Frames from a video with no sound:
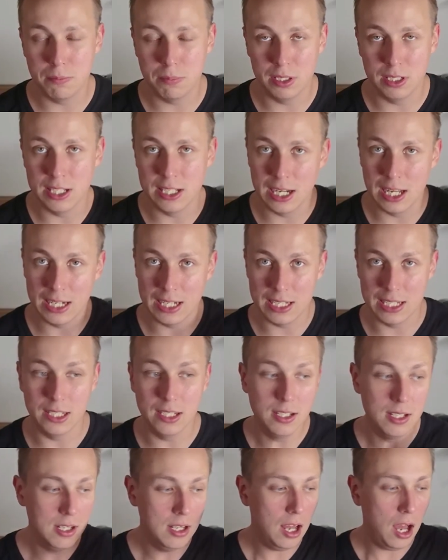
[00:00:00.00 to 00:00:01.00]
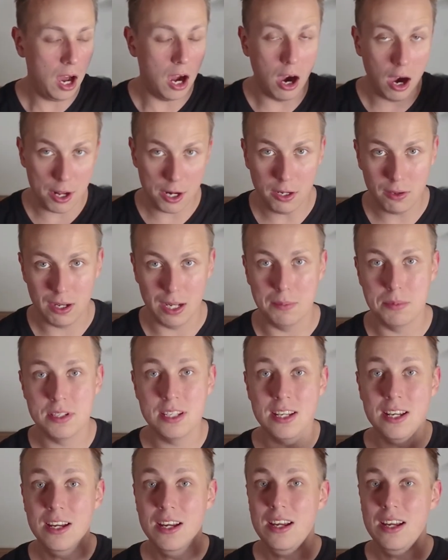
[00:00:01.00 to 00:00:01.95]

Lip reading: brilliant idea. 100 reps.